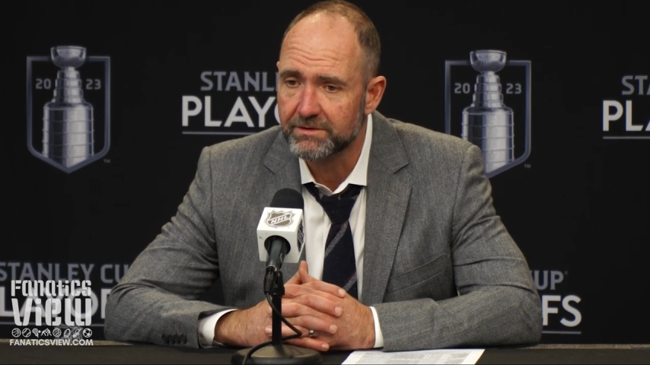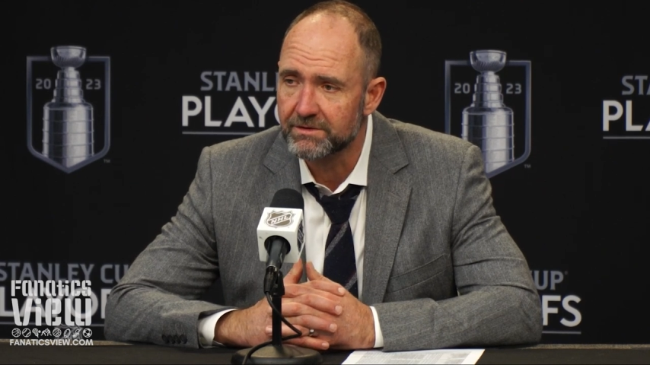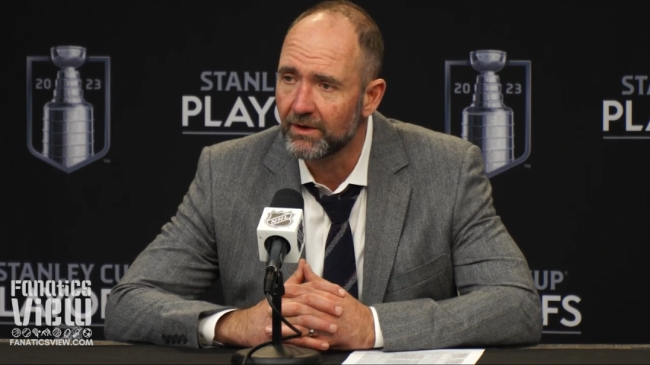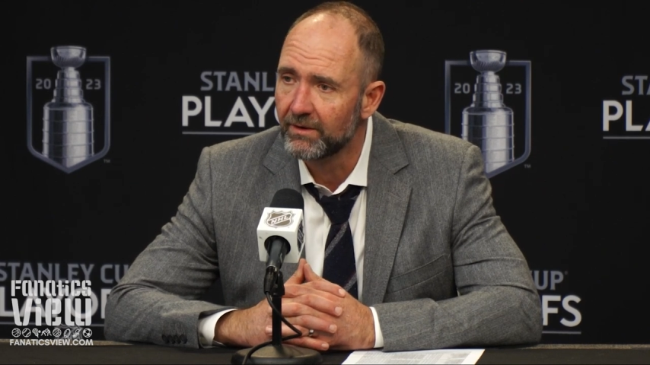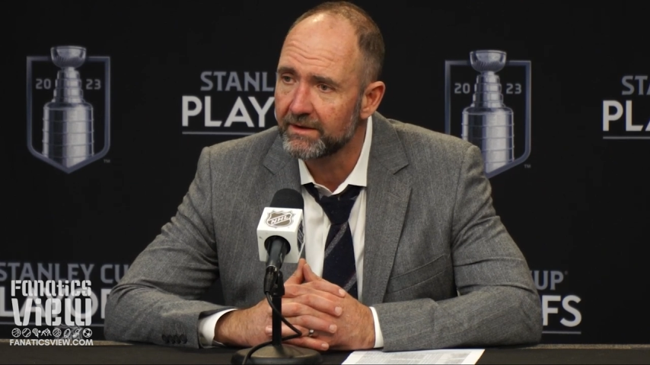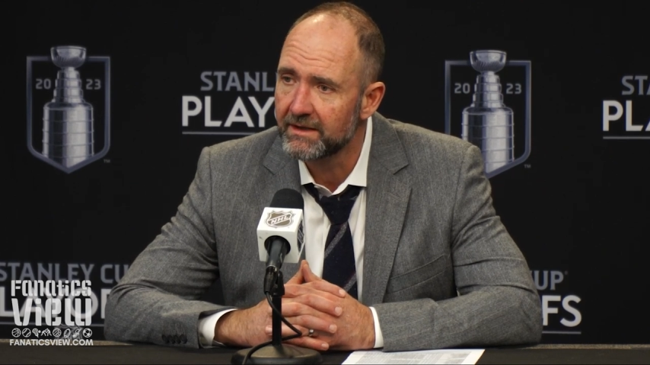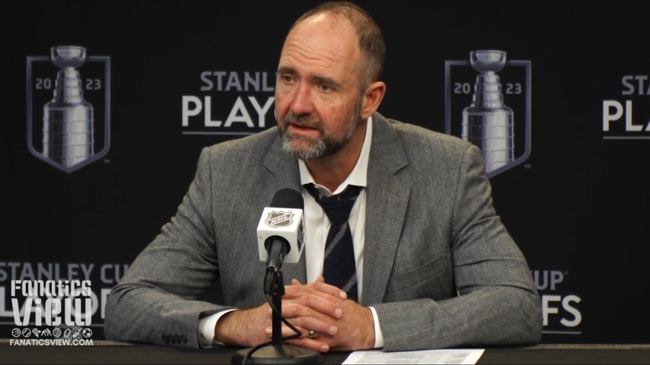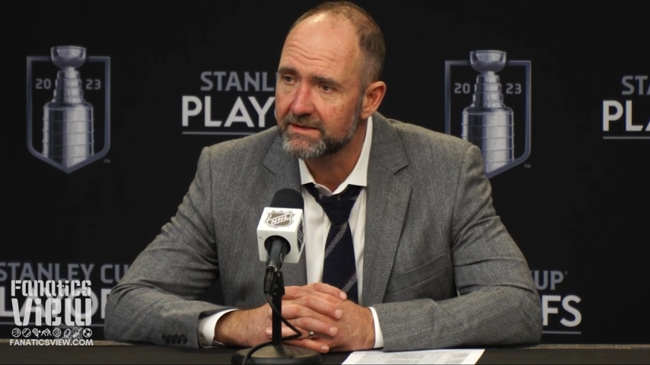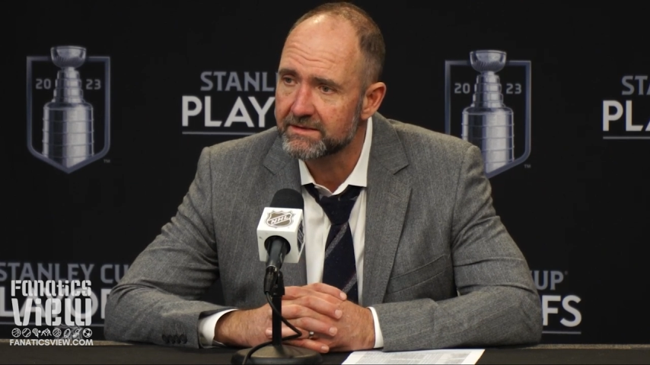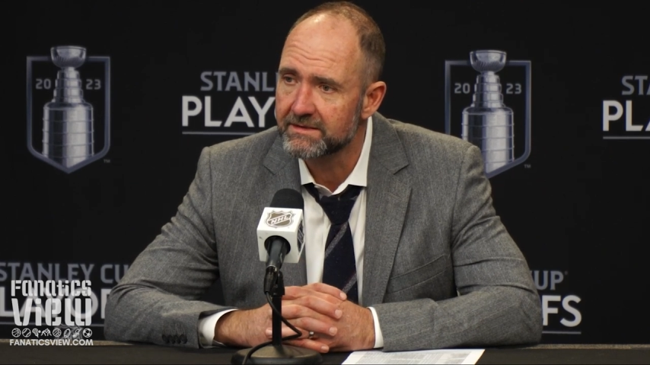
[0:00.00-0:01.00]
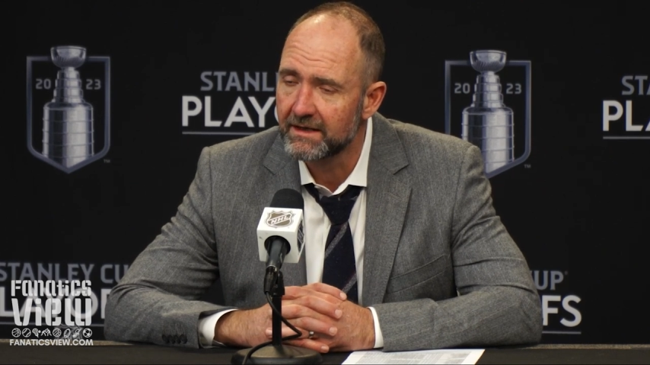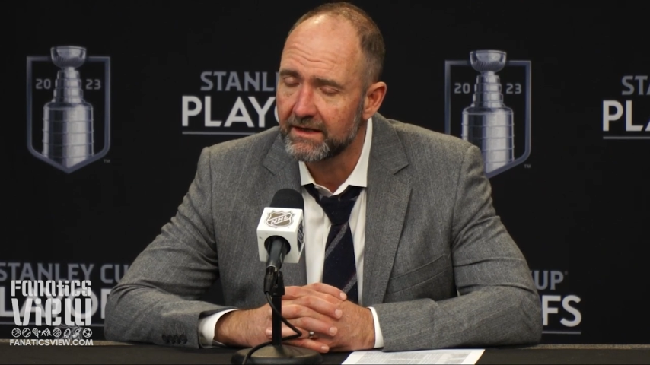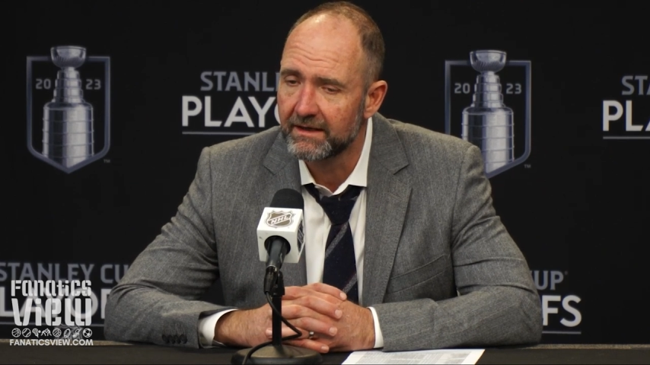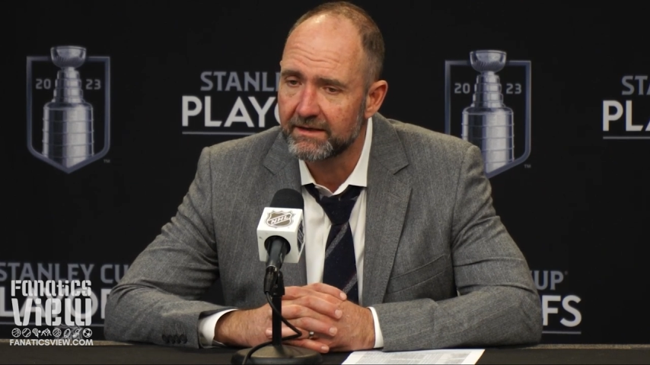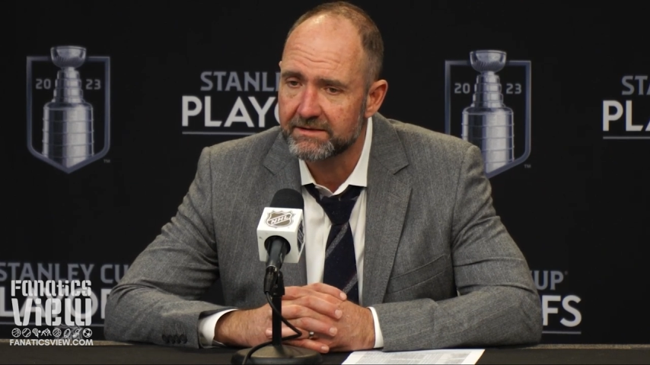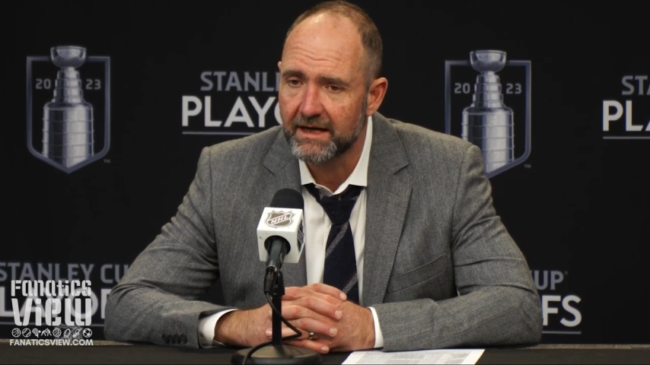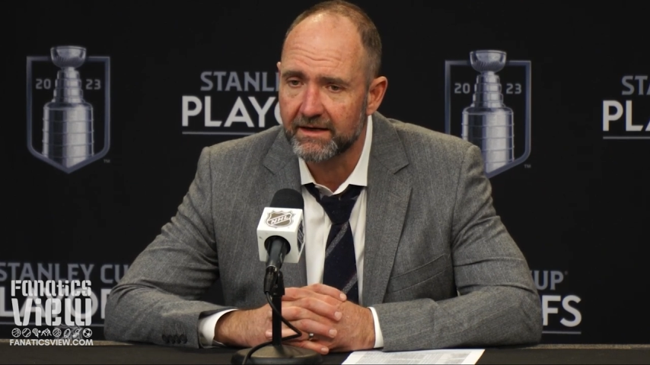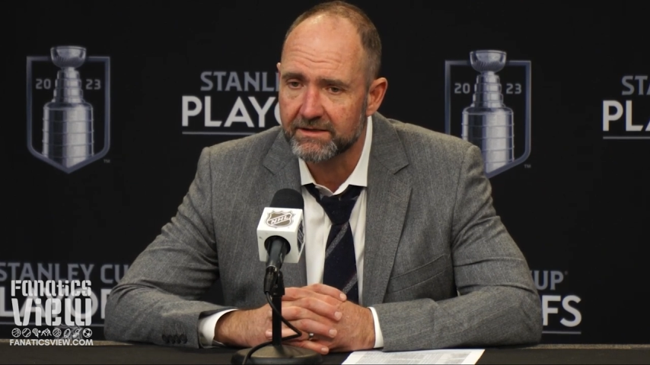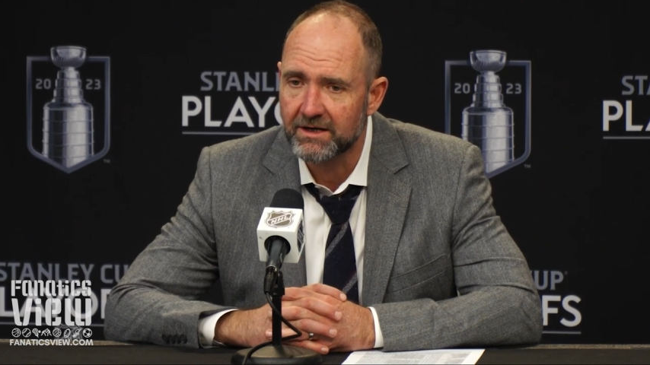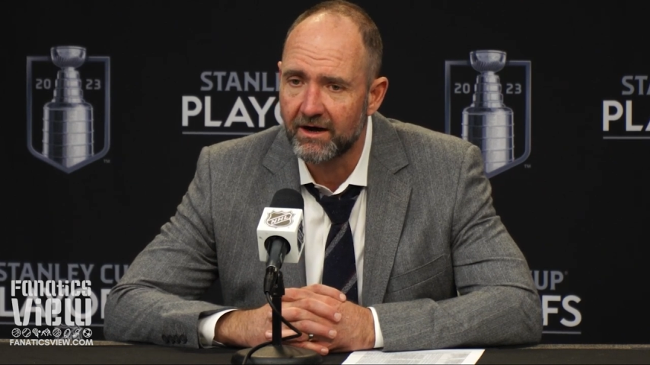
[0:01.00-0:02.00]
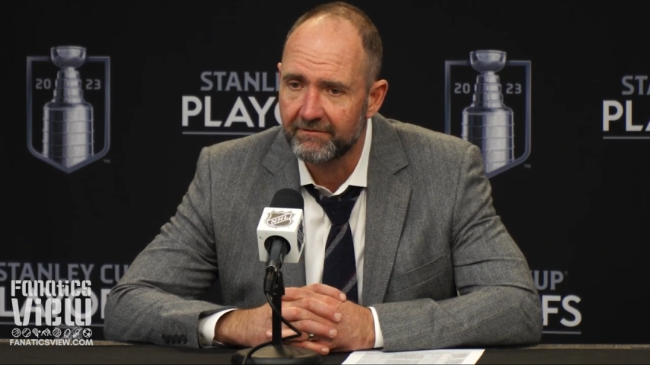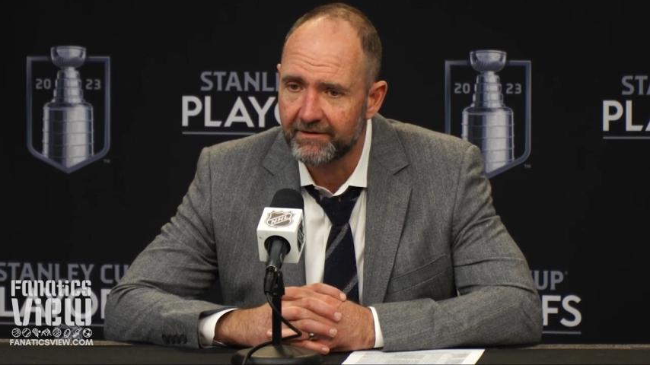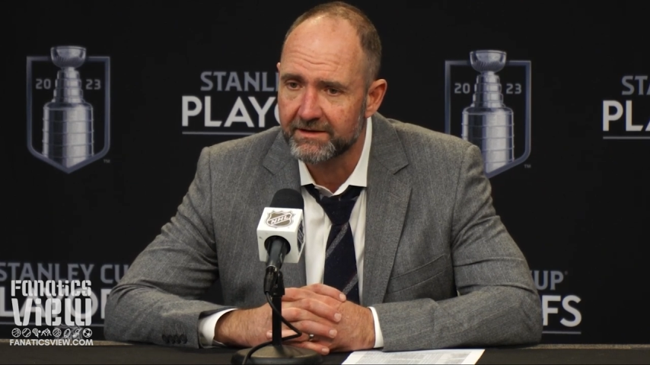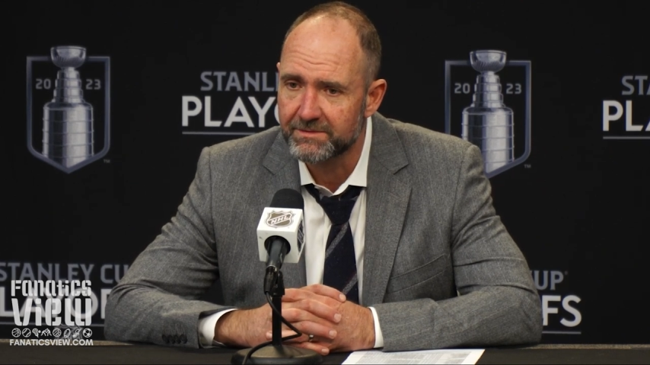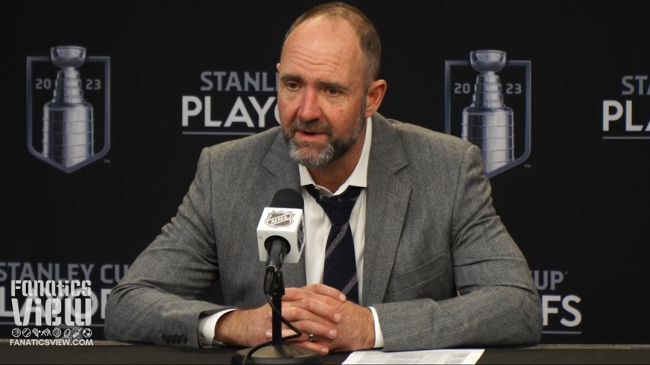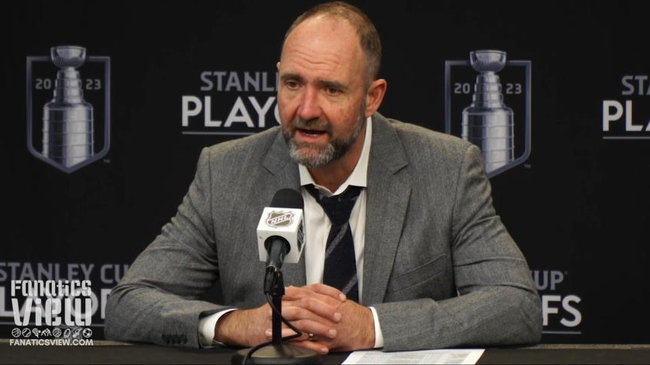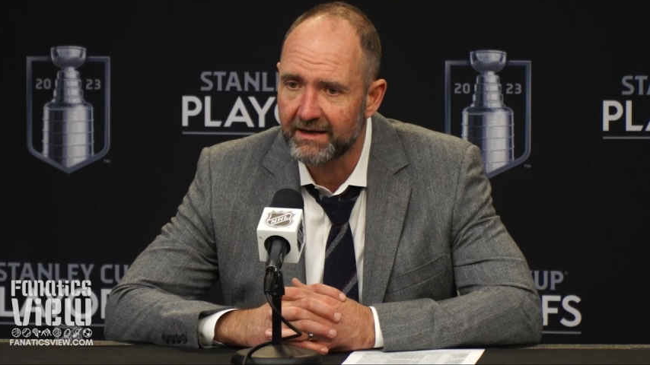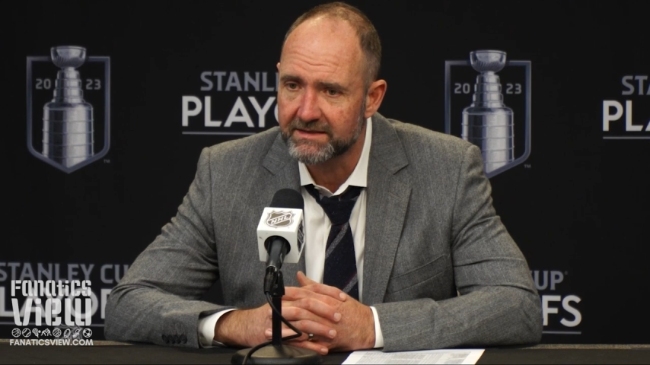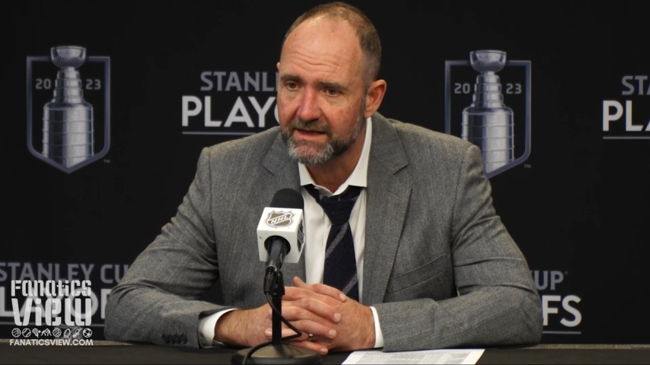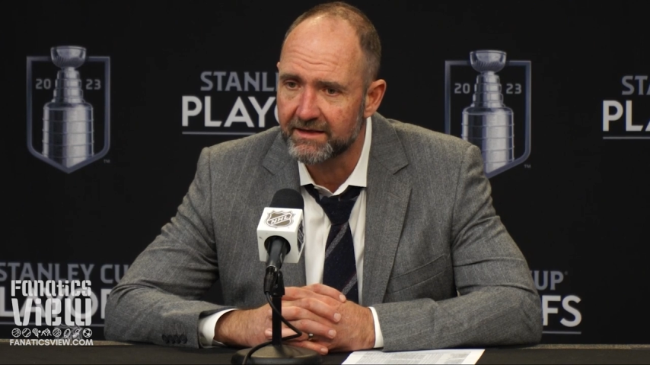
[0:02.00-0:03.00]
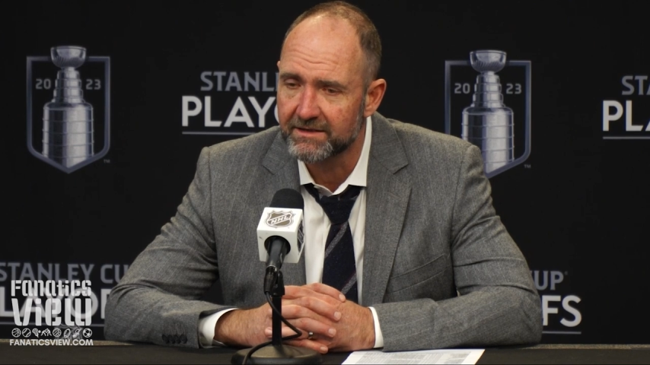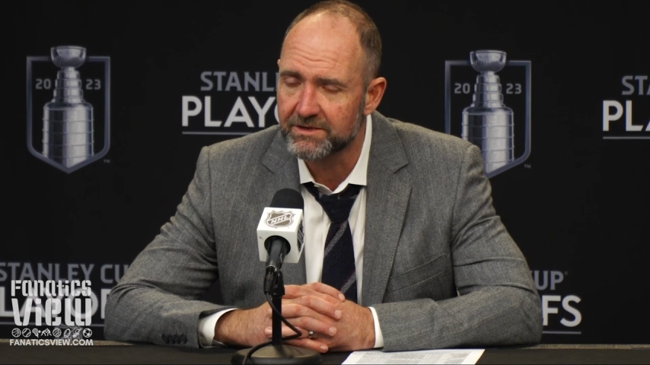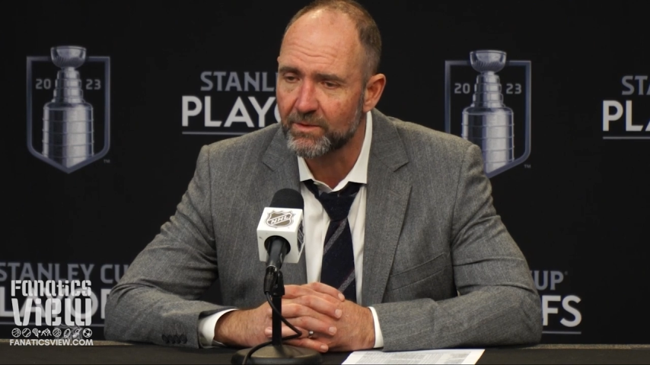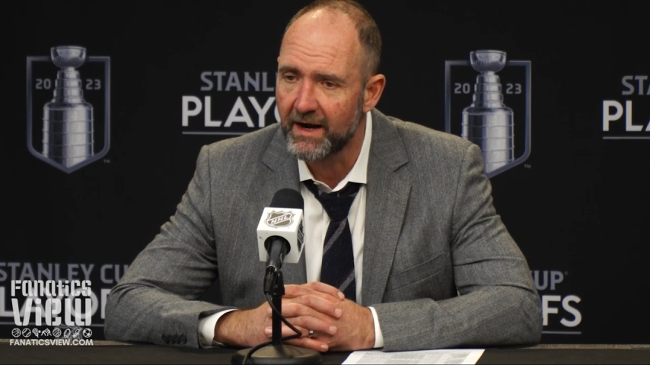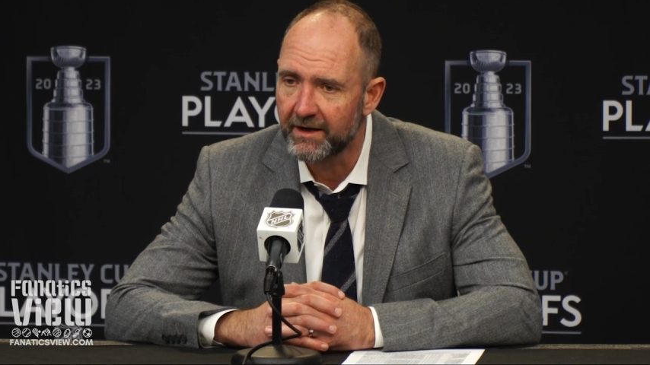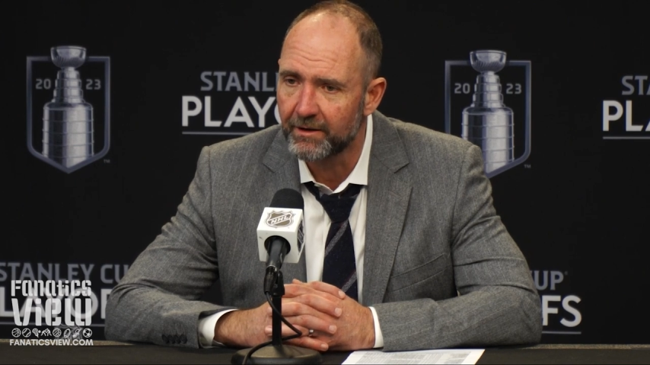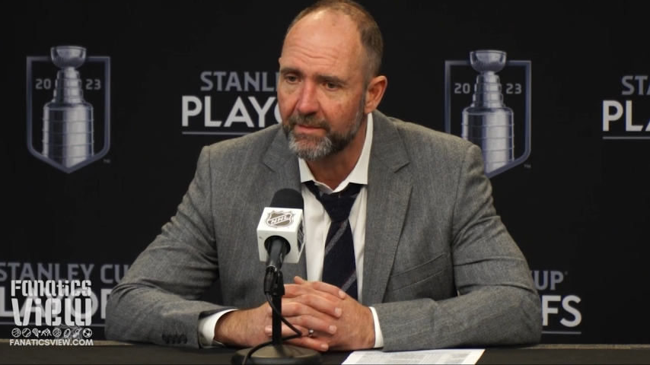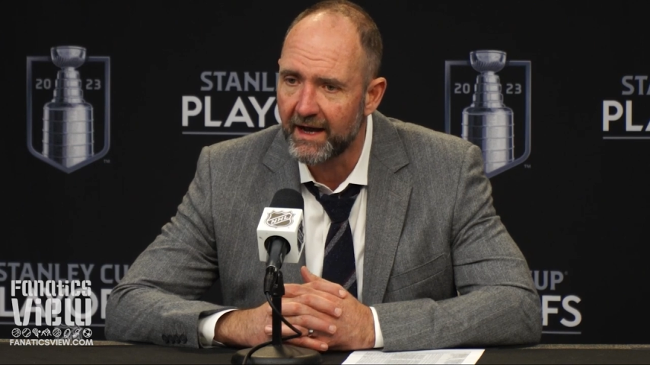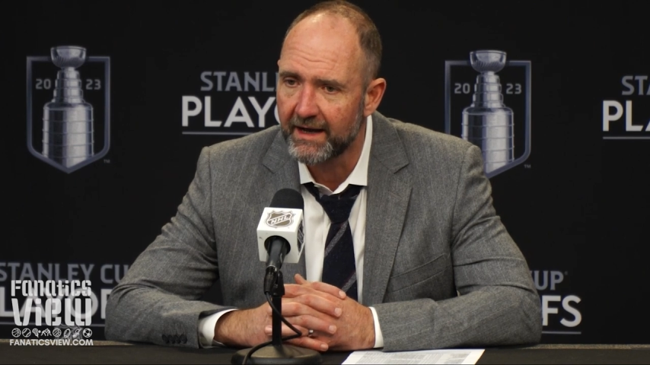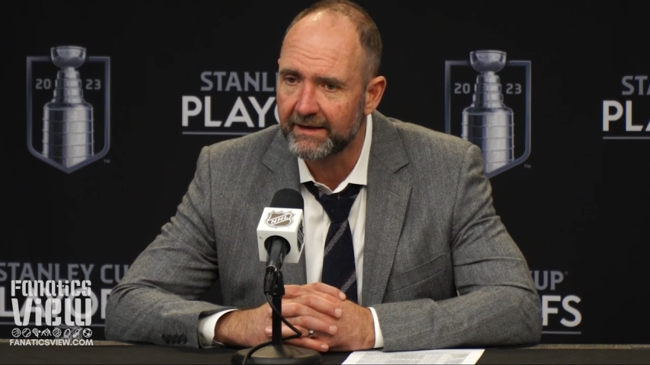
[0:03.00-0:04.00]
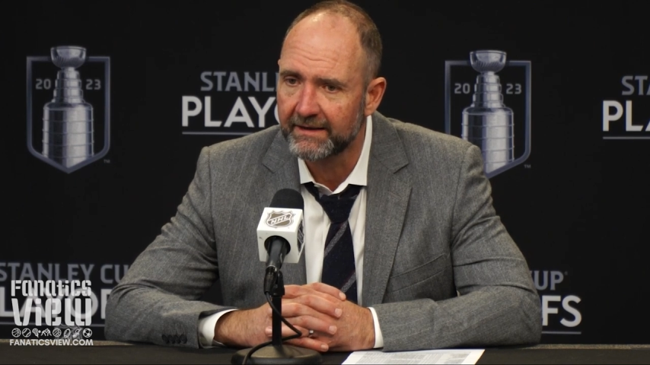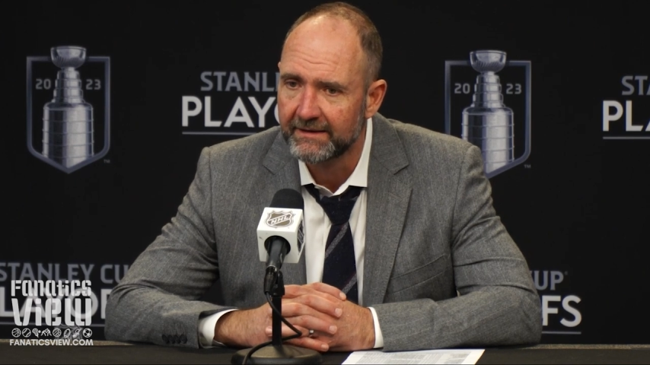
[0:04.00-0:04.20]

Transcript: So his uh, he's getting his confidence back. He's getting his swagger back.